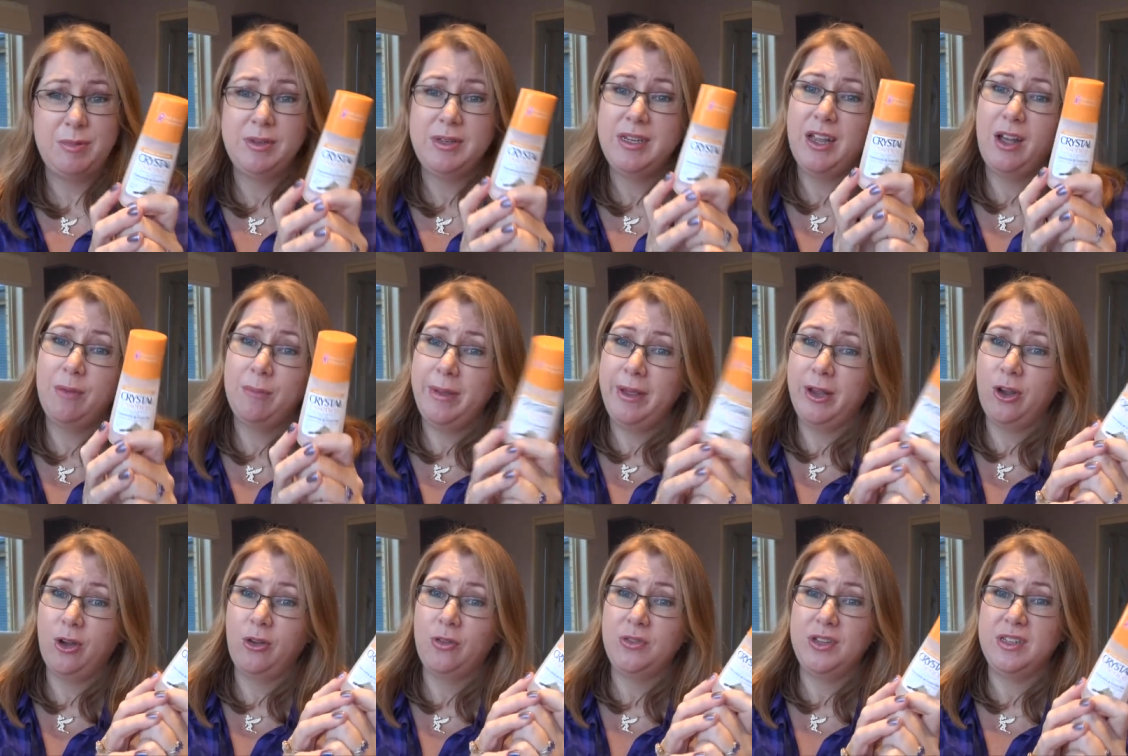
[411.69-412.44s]
But now I'm
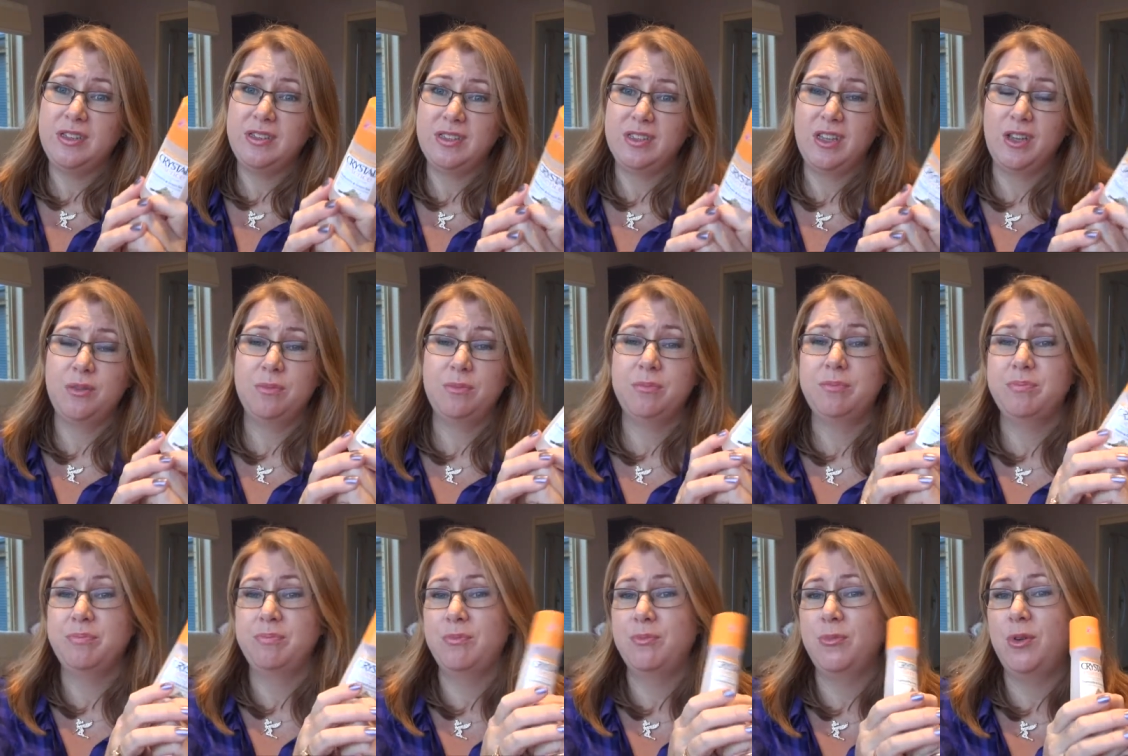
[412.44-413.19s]
back on this, so
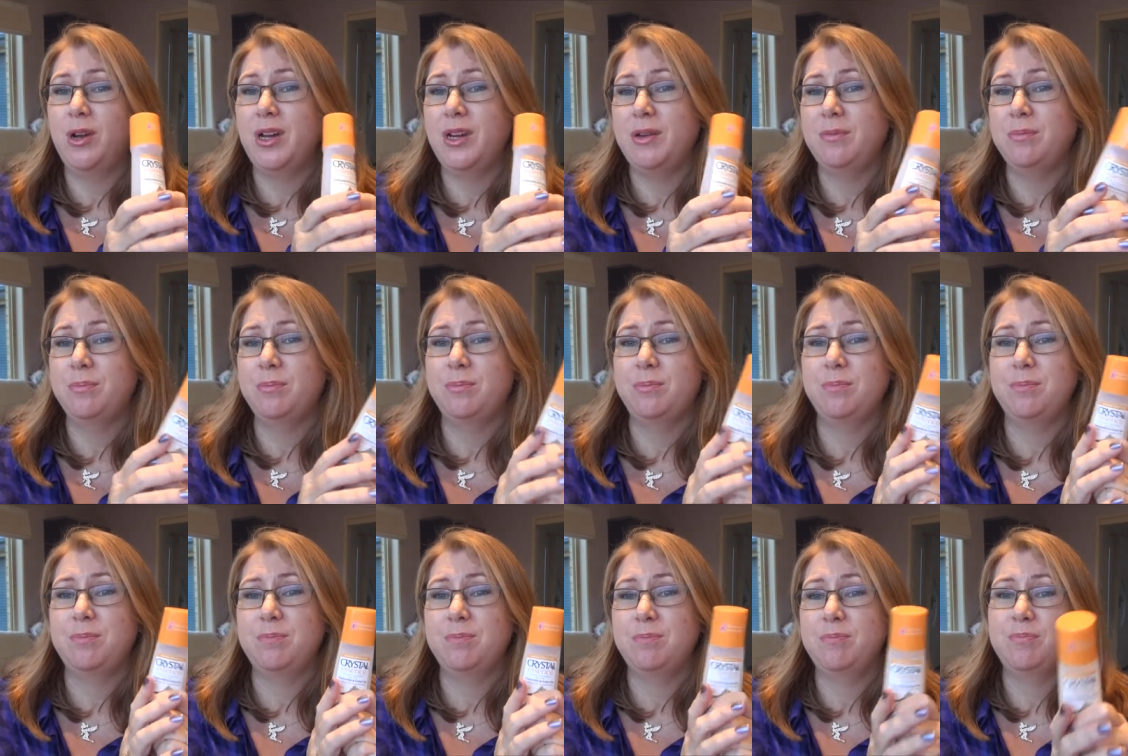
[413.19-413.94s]
probably
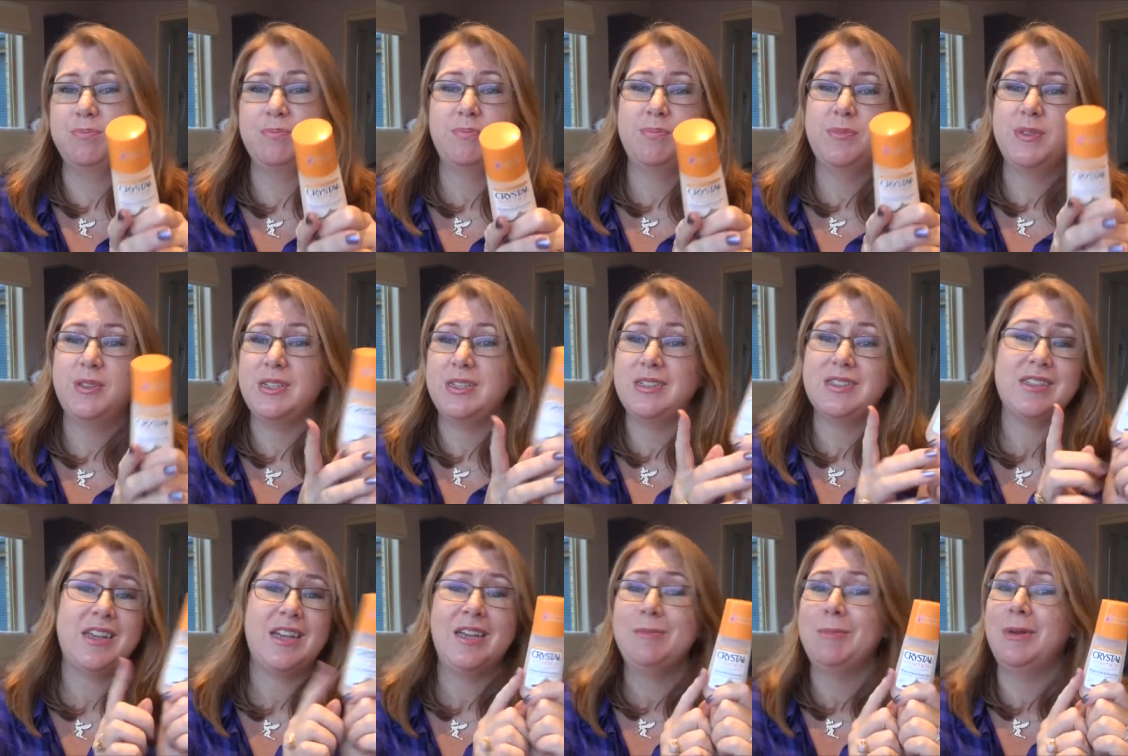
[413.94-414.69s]

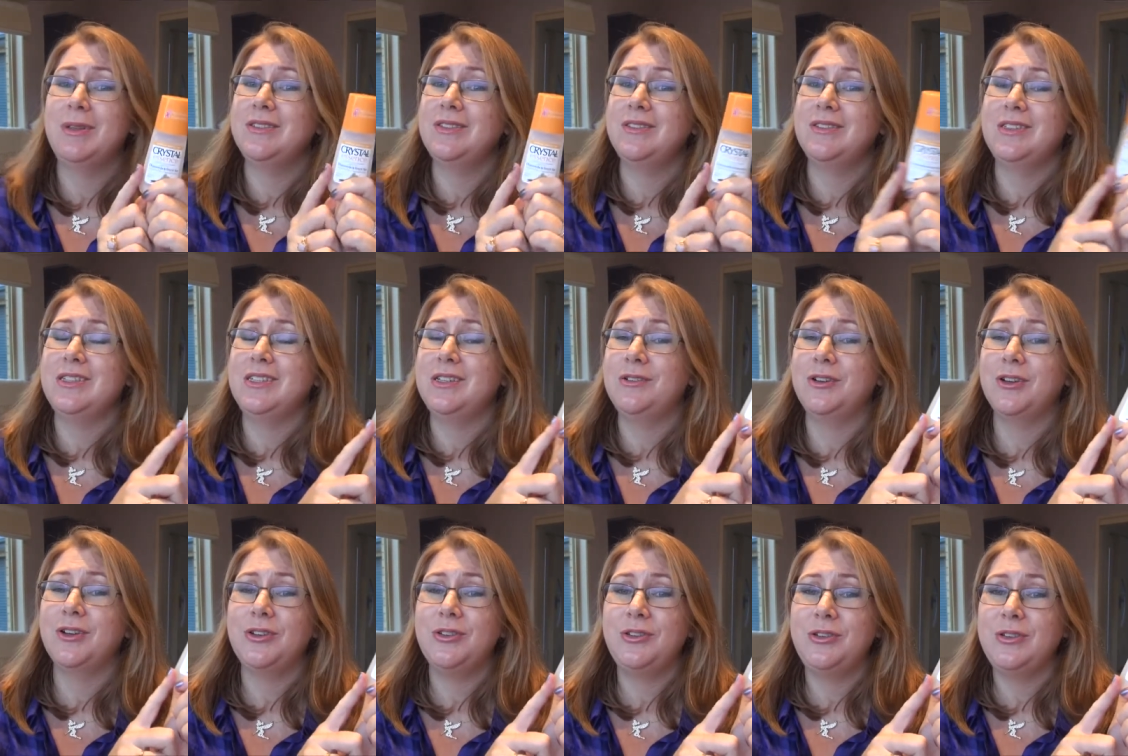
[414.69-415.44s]
six, eight months of the year
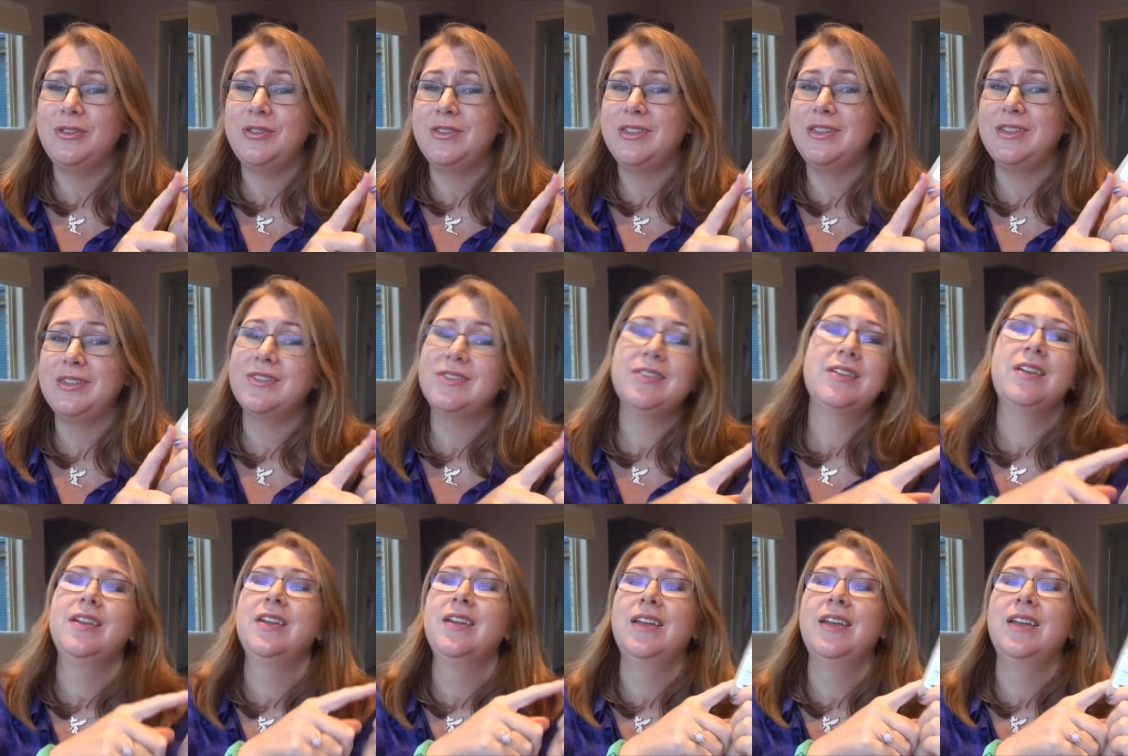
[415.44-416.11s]
I can use this.